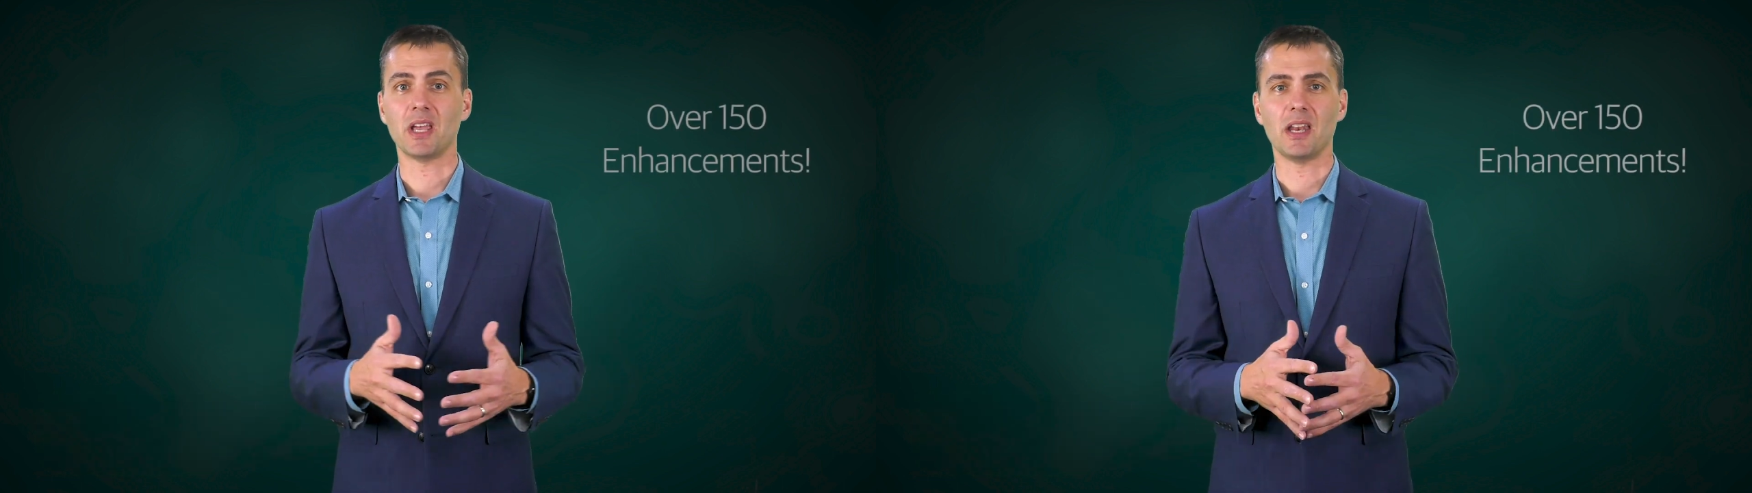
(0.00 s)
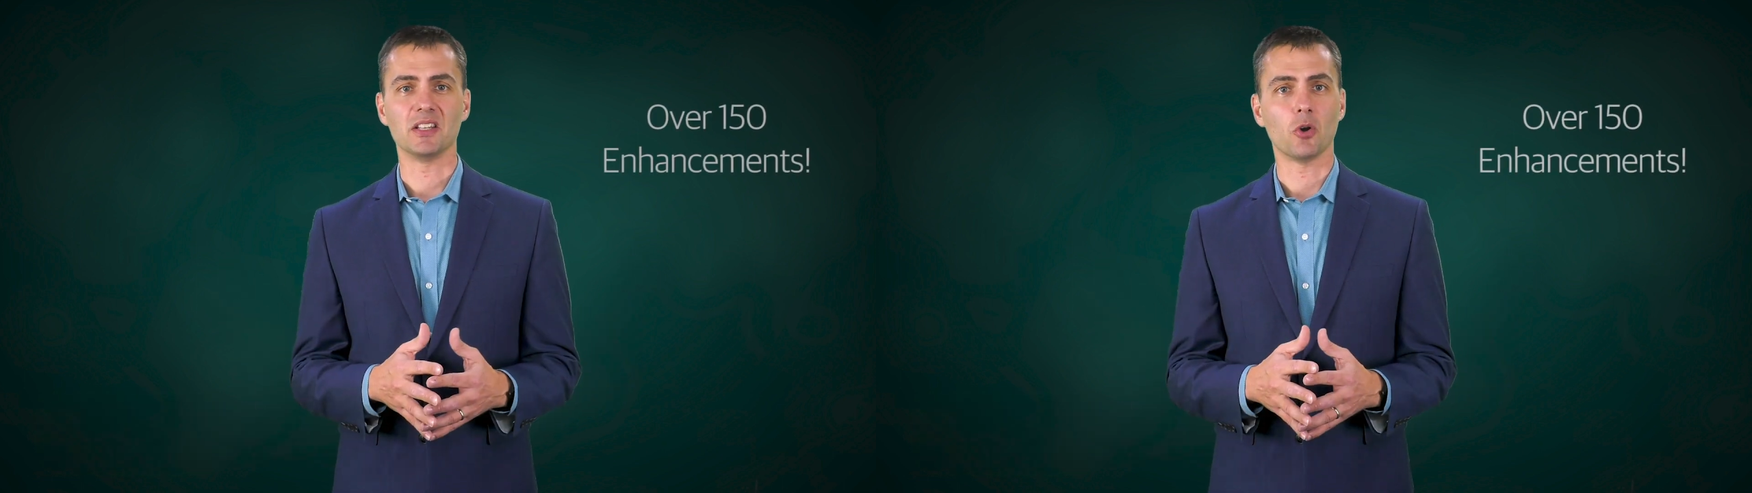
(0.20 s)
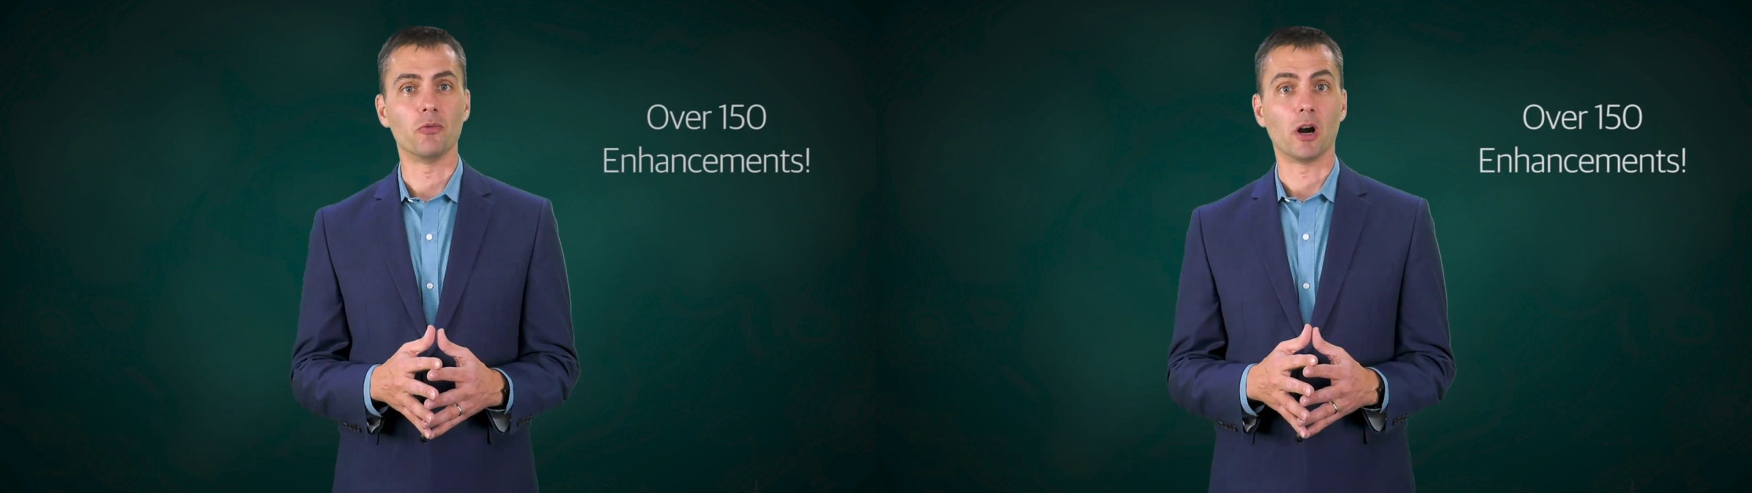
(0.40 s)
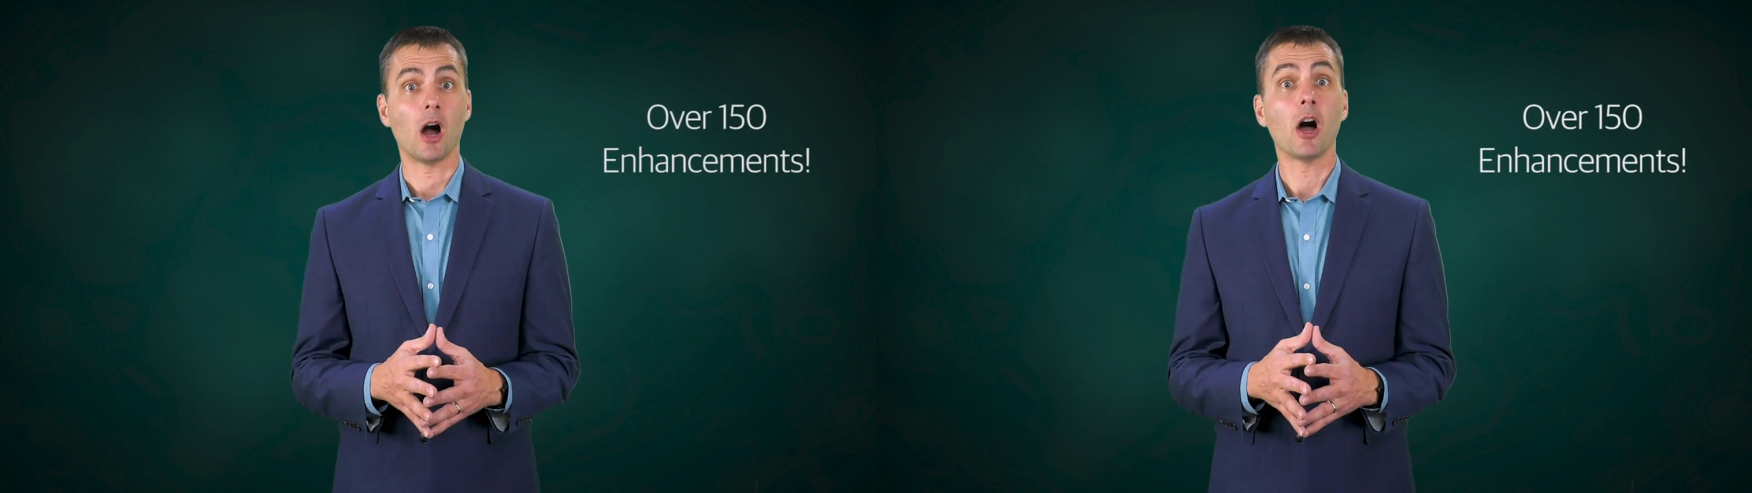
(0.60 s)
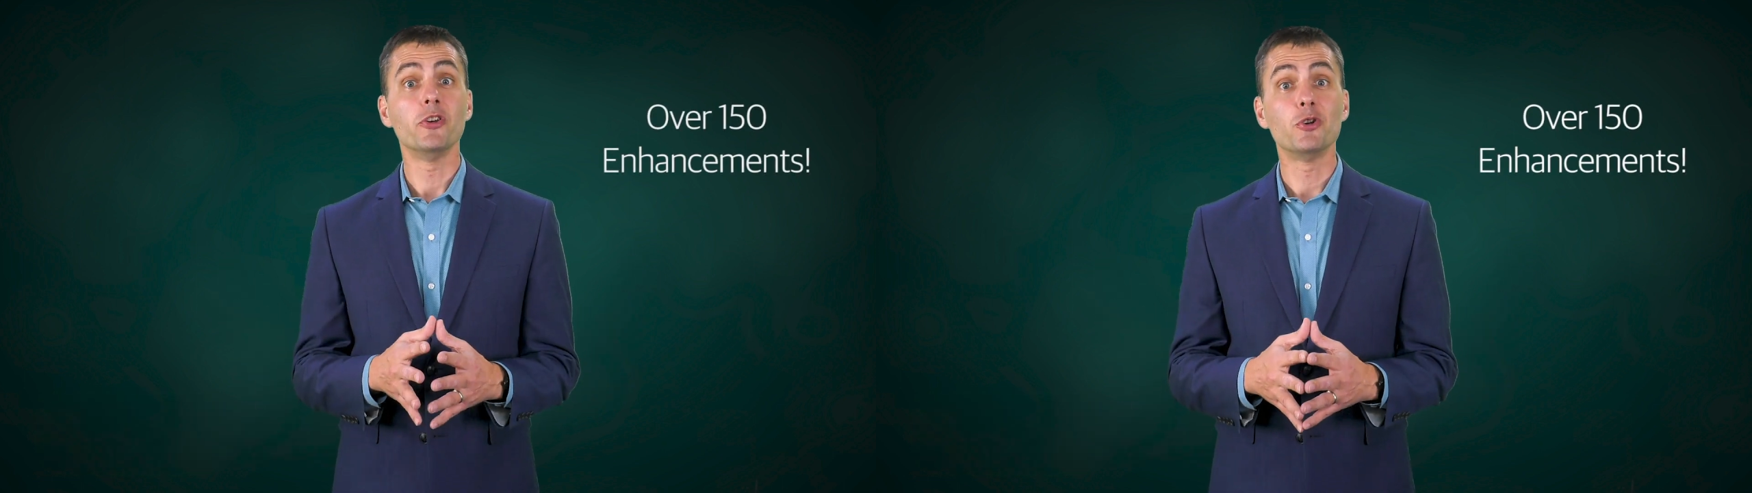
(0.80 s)
10 has over
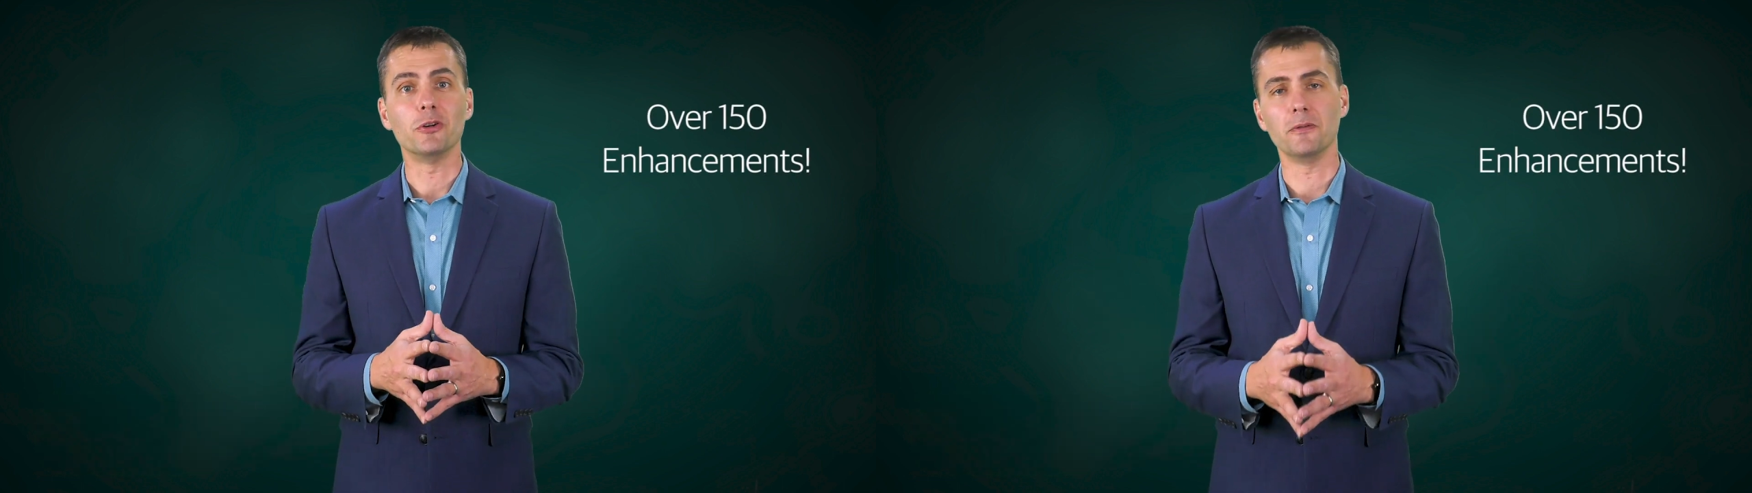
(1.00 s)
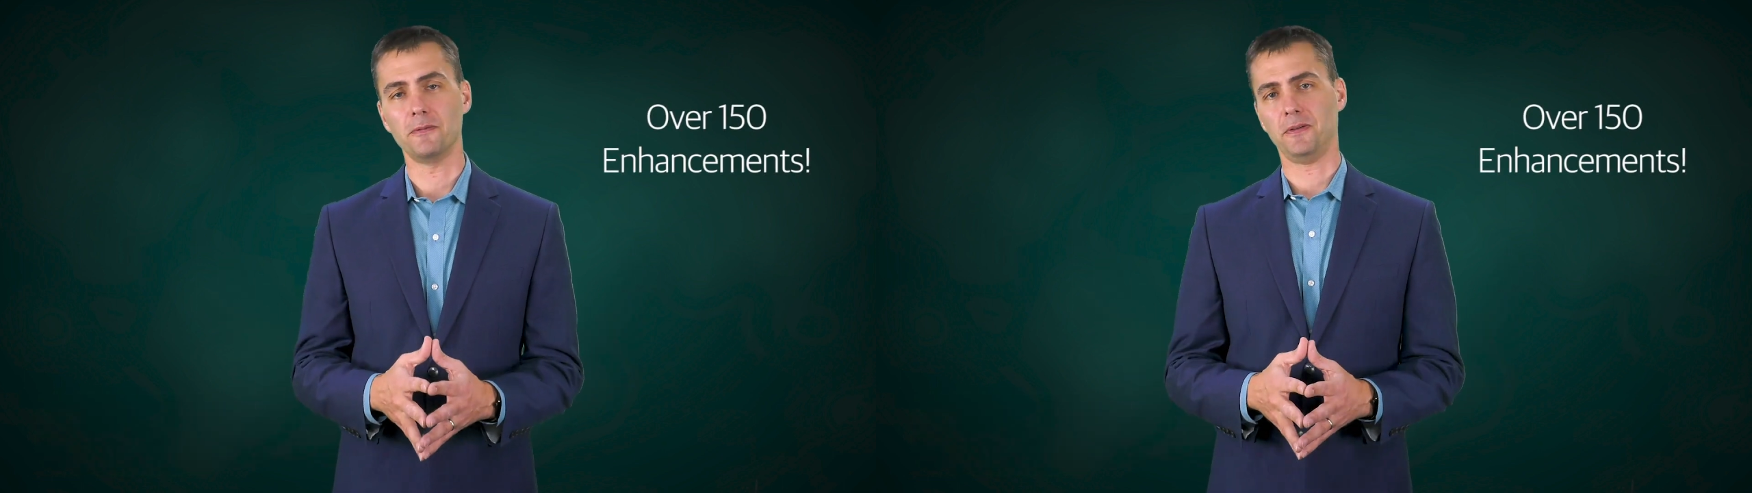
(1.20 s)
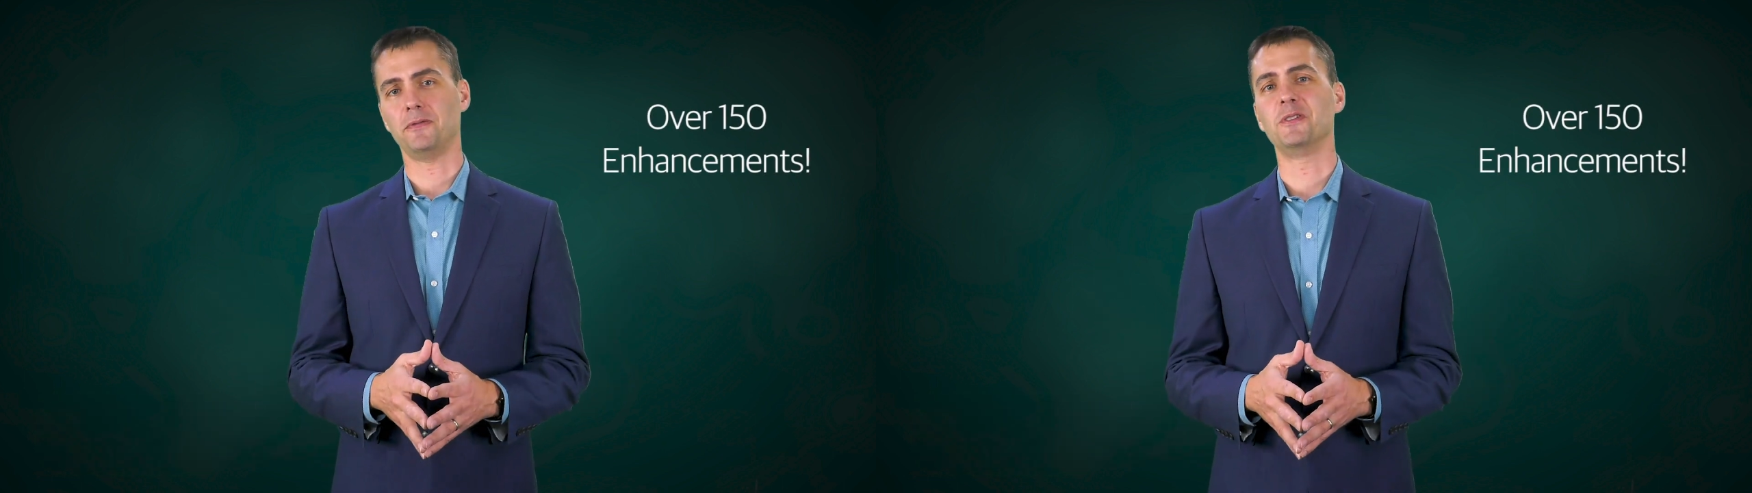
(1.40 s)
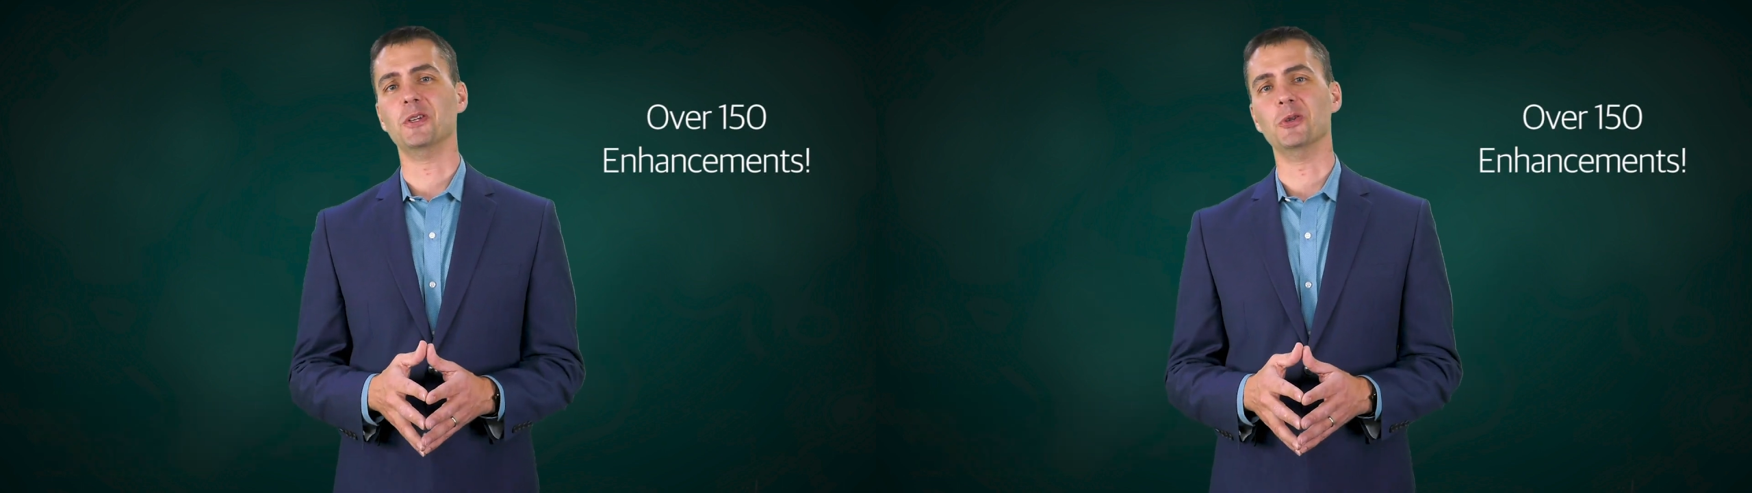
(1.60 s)
150